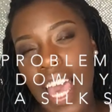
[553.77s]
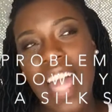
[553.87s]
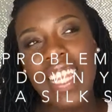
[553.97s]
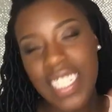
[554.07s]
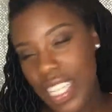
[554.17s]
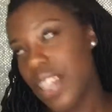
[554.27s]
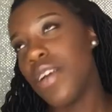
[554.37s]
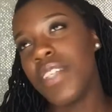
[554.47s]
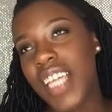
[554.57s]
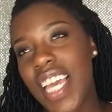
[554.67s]
At least in
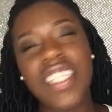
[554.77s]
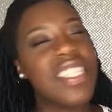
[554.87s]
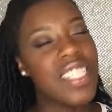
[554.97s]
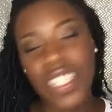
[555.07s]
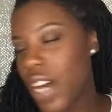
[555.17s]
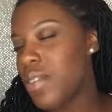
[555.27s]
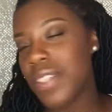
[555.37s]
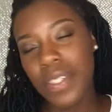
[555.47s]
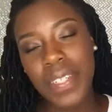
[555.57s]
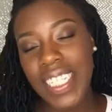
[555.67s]
those cases.
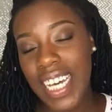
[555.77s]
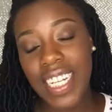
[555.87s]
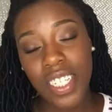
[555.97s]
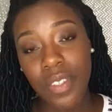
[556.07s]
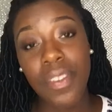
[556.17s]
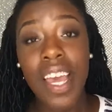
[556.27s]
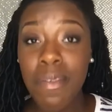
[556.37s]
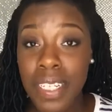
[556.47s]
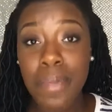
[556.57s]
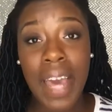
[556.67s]
Don't do as I do.
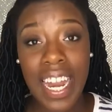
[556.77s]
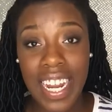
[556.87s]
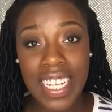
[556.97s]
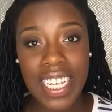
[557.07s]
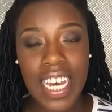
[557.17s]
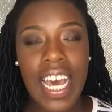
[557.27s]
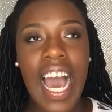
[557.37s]
That was a bad idea.